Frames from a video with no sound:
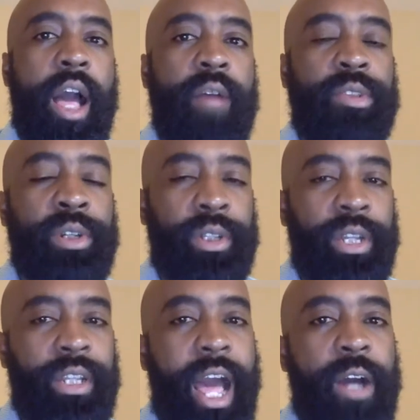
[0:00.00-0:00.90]
certainly
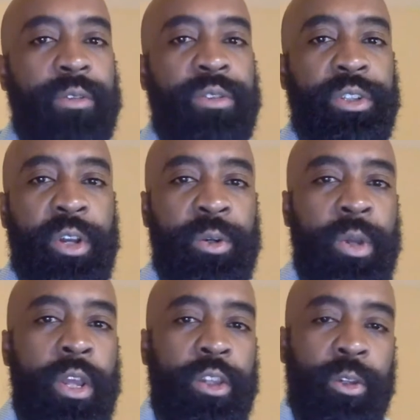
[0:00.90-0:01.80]
allows
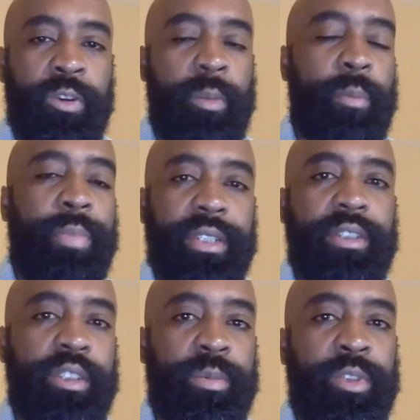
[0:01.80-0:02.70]
you from a
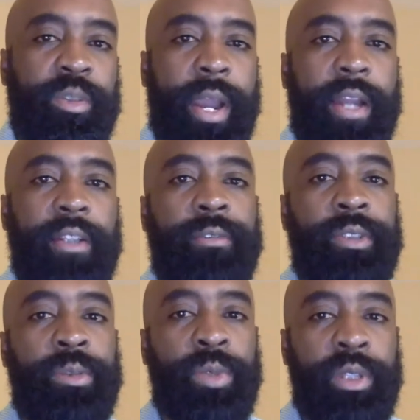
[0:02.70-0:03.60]
business perspective
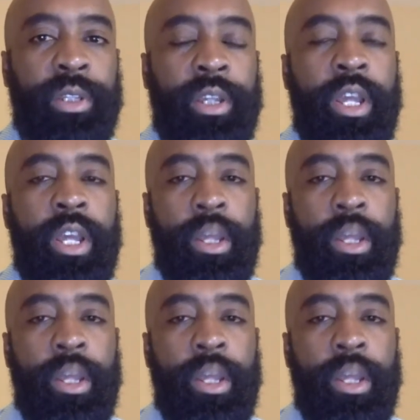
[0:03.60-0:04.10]
to really